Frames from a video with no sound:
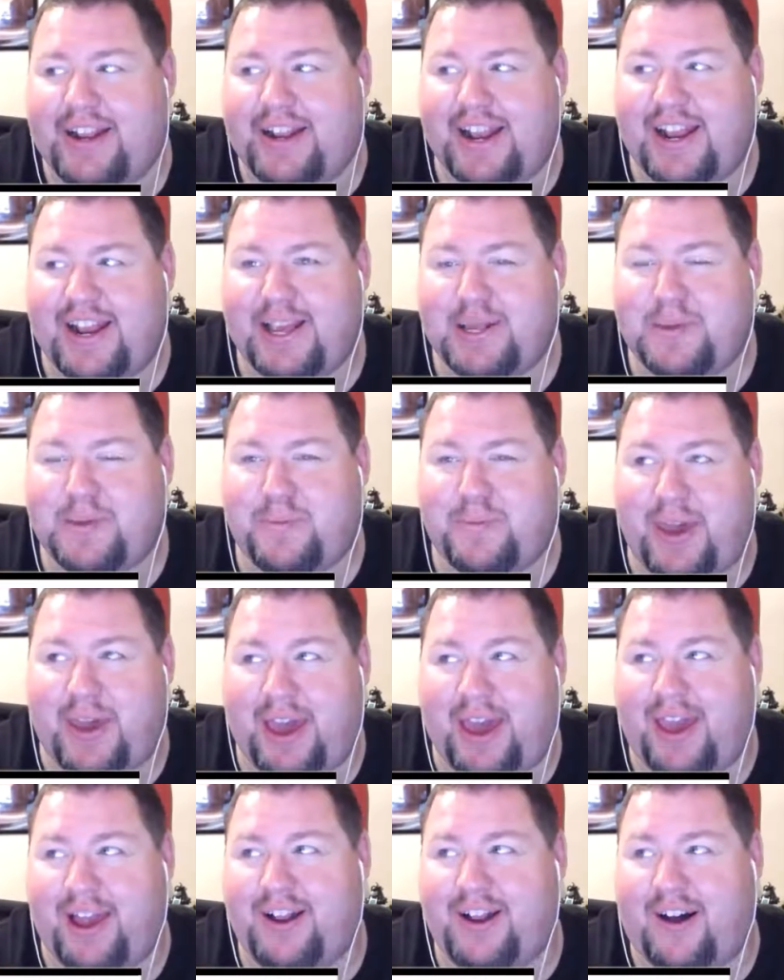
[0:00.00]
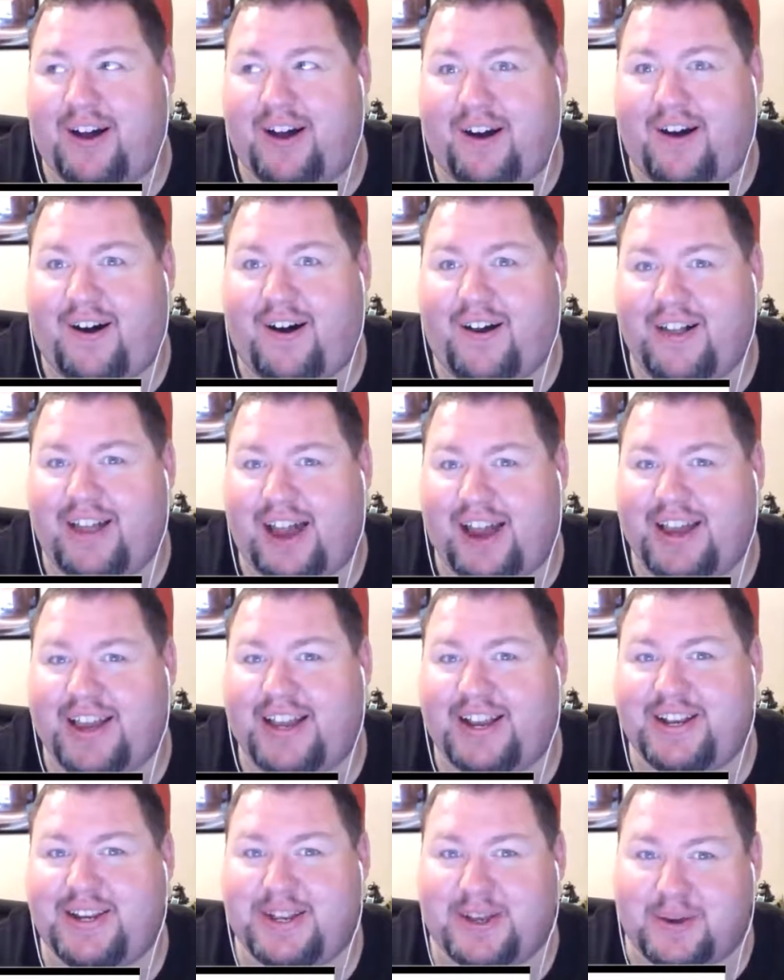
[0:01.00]
has been all I can
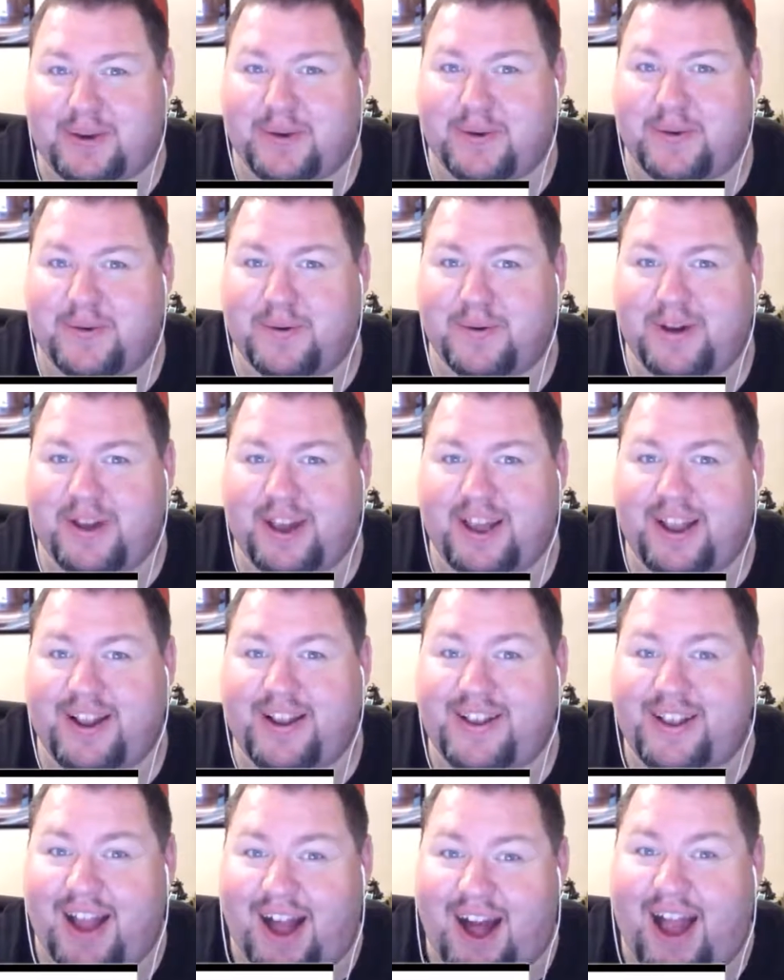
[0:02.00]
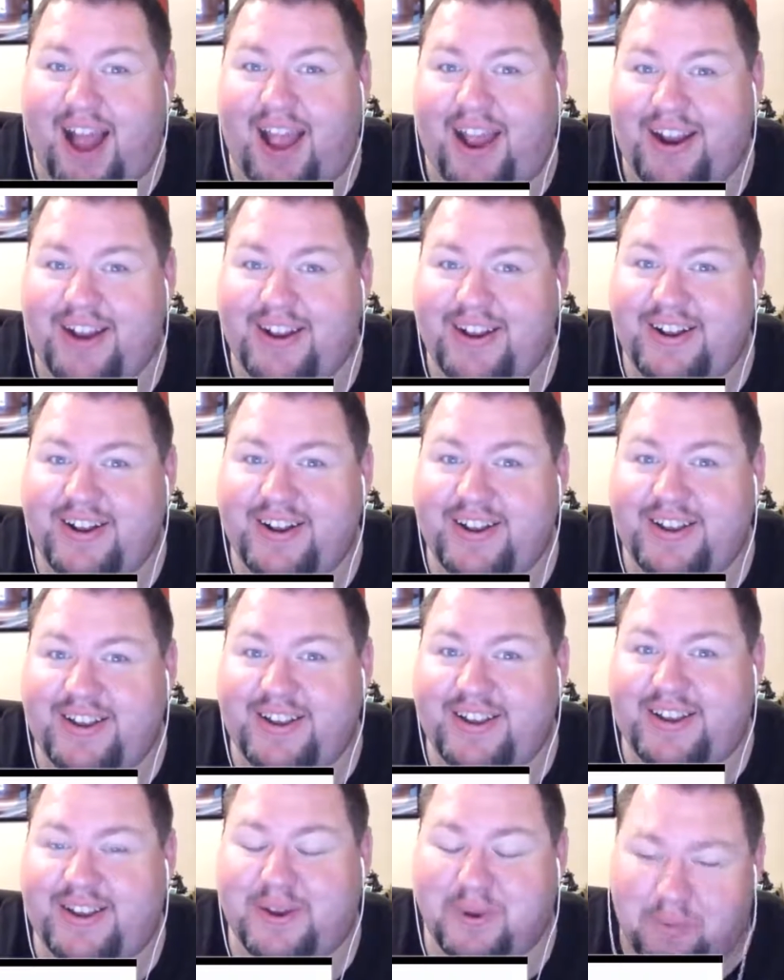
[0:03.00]
do not
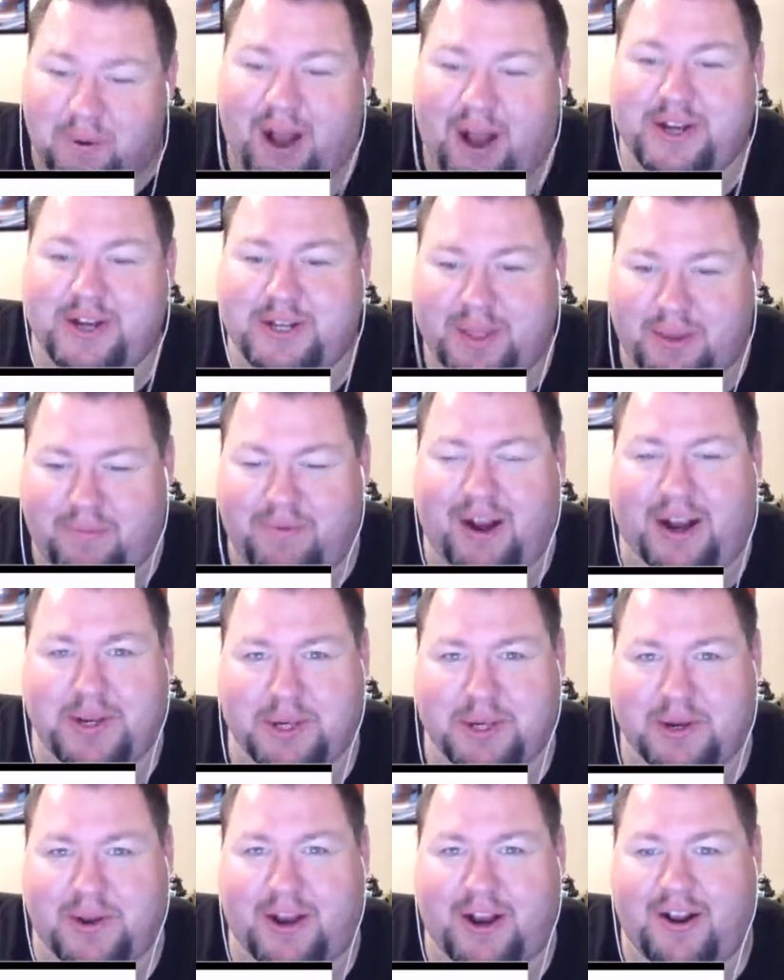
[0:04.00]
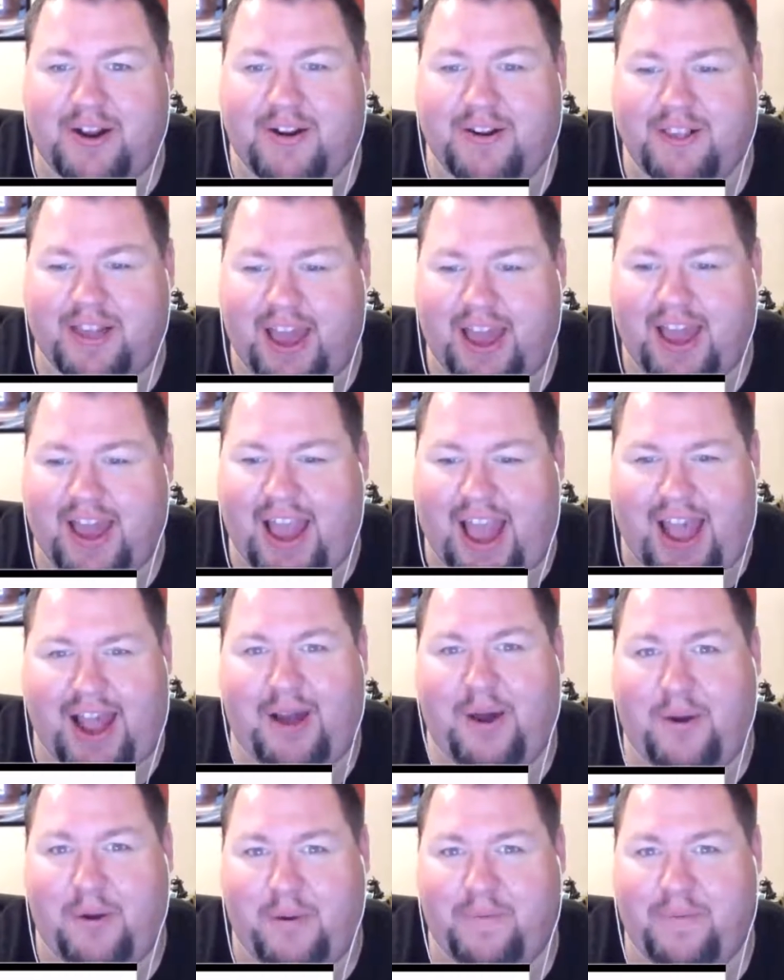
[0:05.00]
to watch the press screener, like at
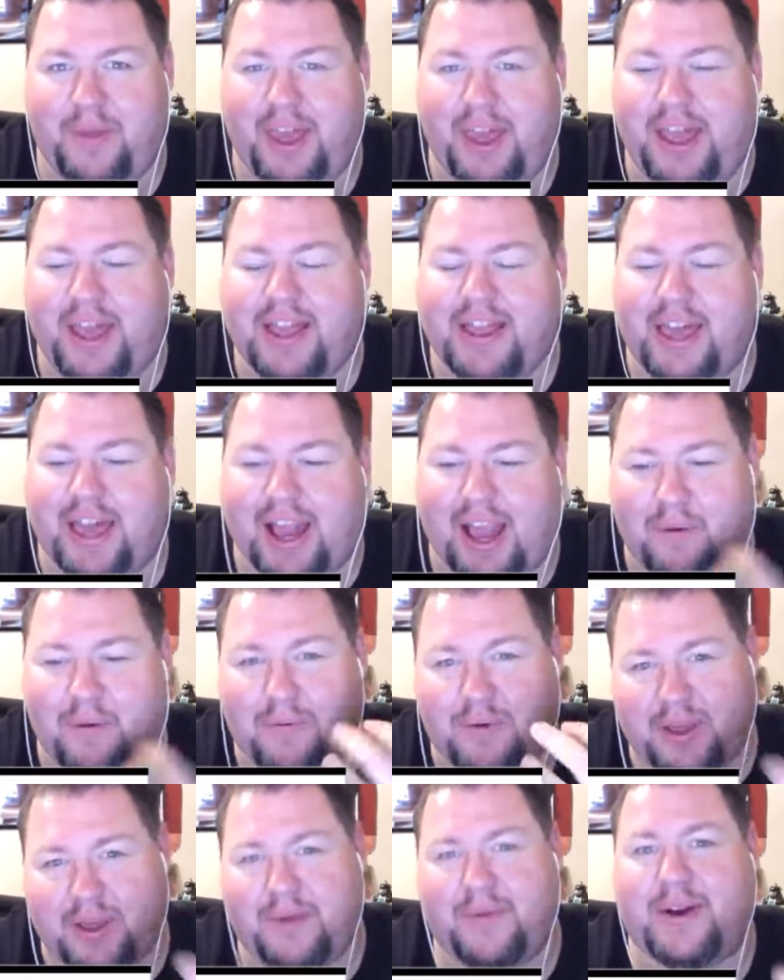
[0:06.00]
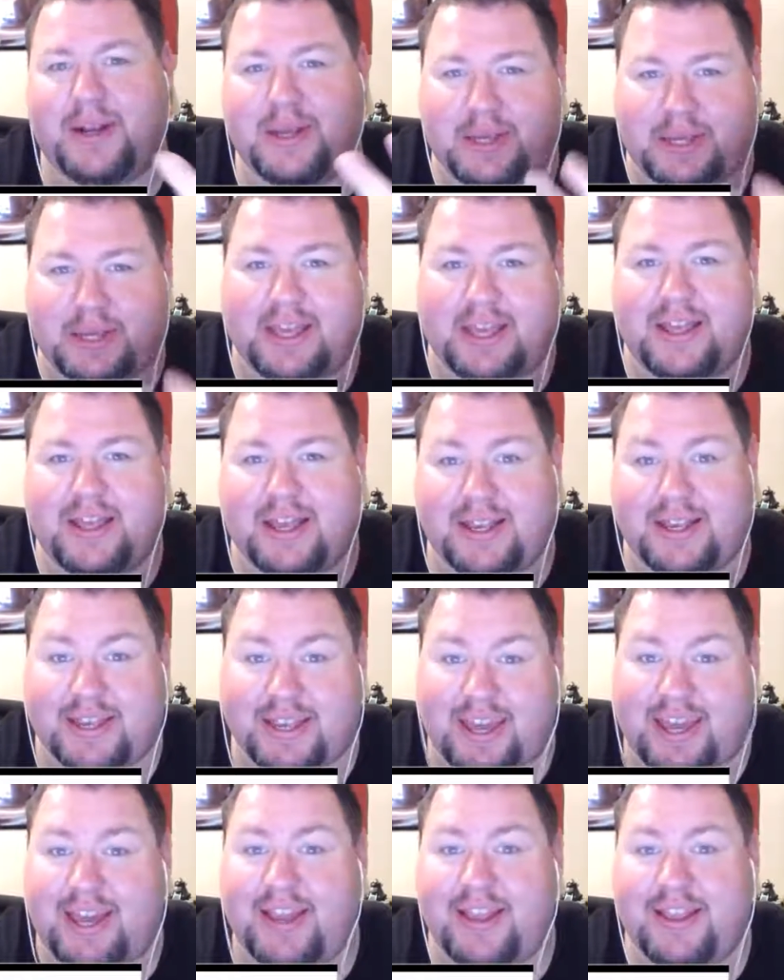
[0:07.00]
home. Like I really want to see this
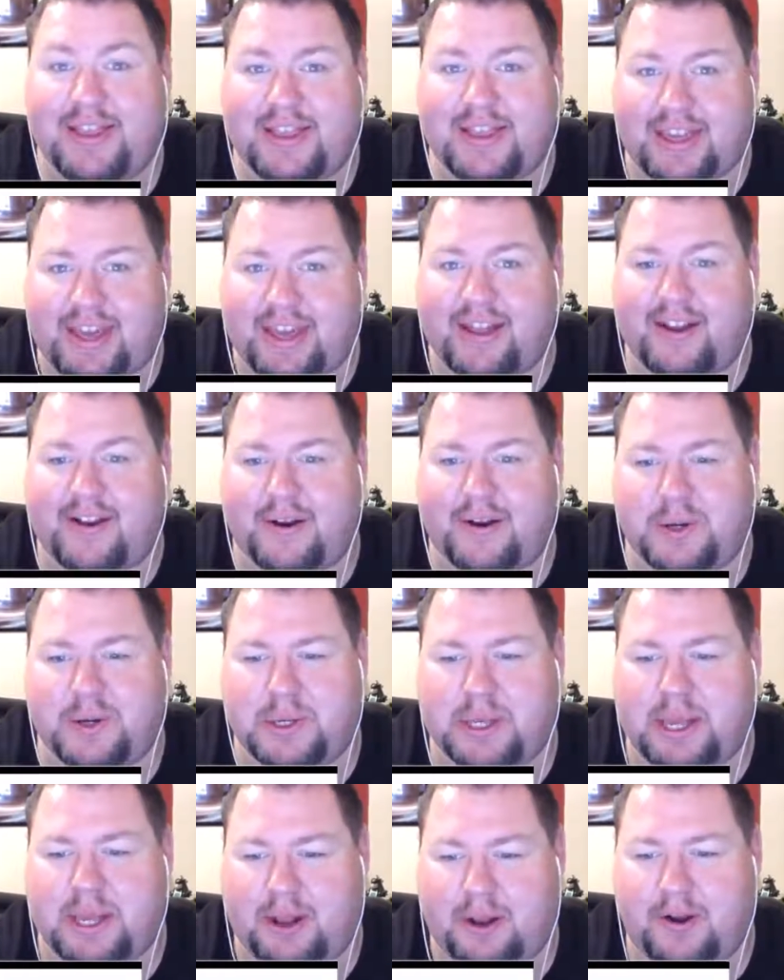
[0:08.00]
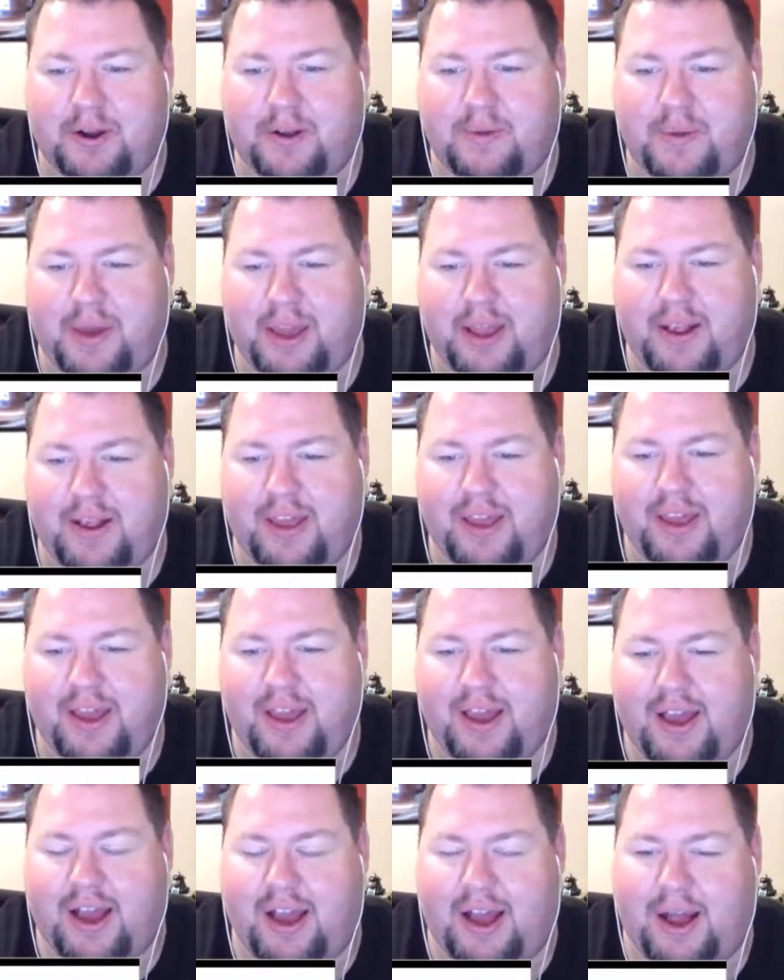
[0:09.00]
in theaters. You know what I mean?
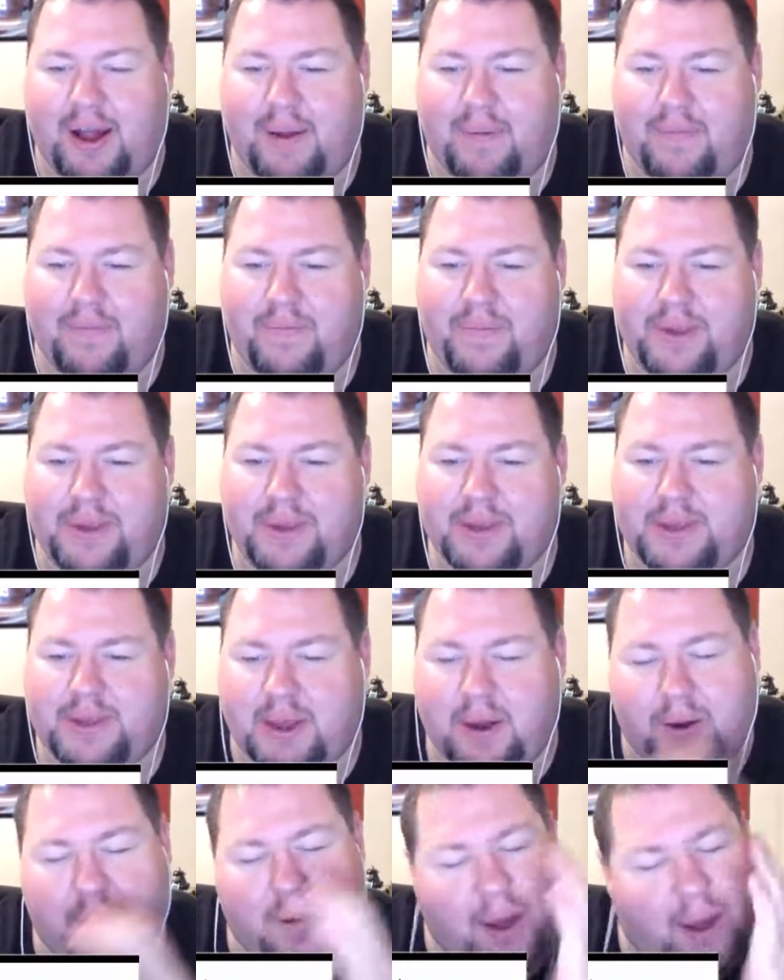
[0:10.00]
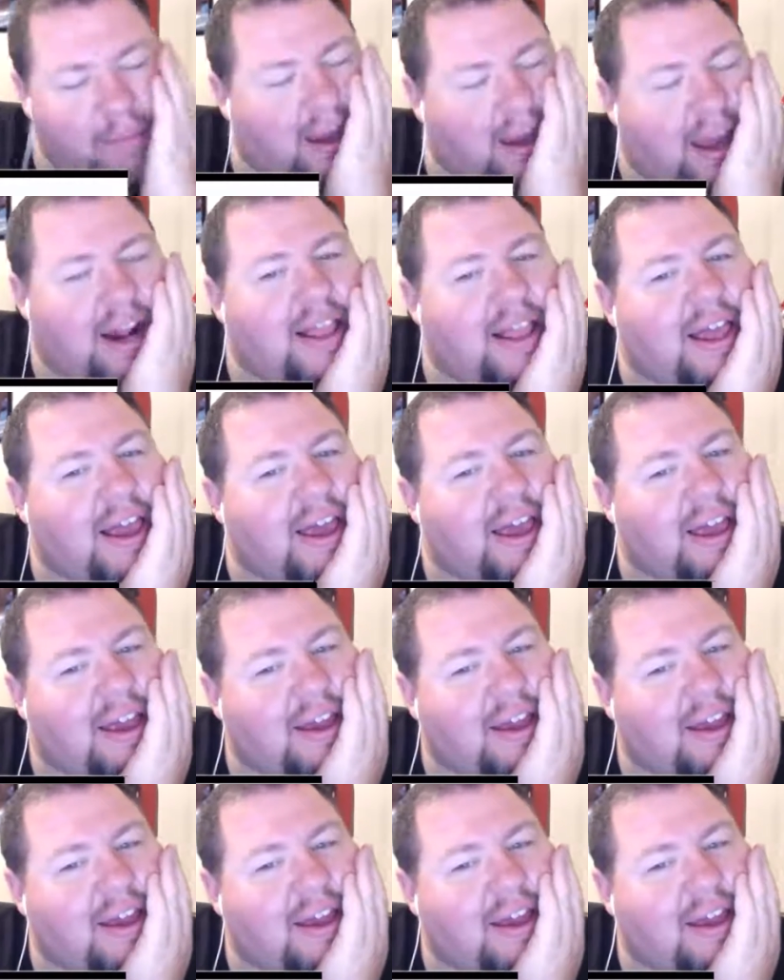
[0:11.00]
So I'm kind of like,